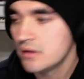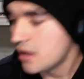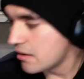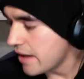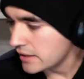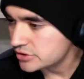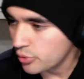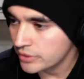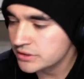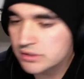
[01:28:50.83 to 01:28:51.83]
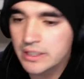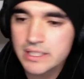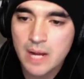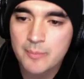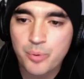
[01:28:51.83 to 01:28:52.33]
right, so we're just
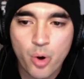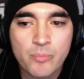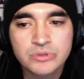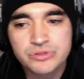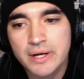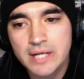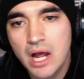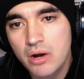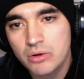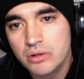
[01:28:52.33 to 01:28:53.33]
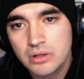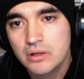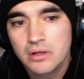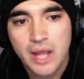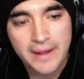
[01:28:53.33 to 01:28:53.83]
looking at promos right now
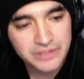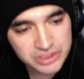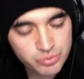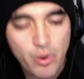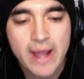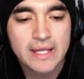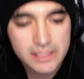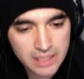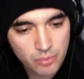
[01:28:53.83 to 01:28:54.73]
and just waiting